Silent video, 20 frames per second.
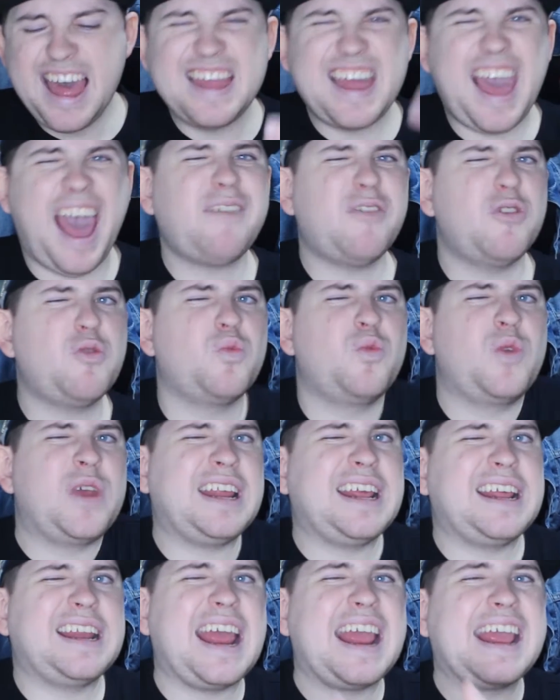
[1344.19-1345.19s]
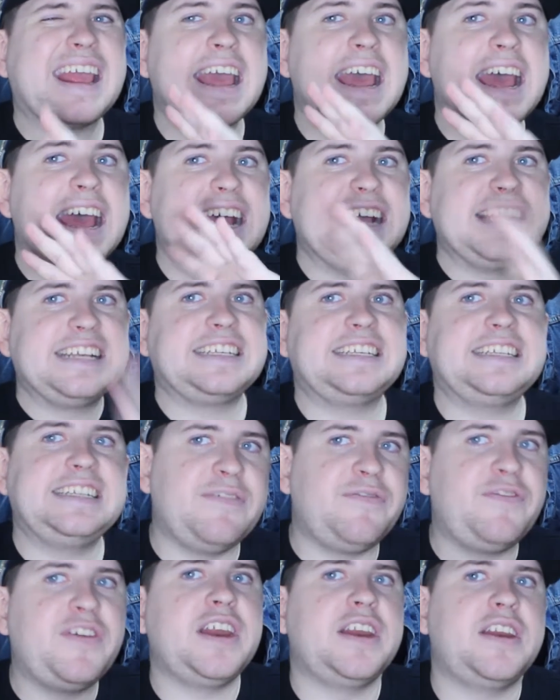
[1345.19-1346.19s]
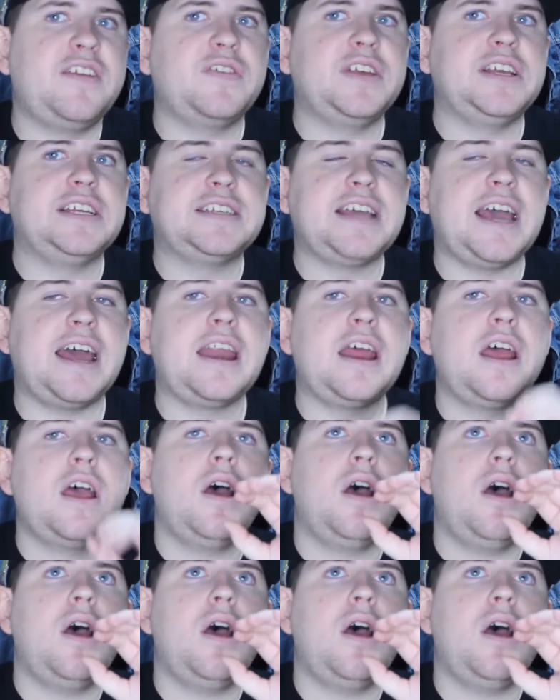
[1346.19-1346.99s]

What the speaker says: they haven't really like definitively said,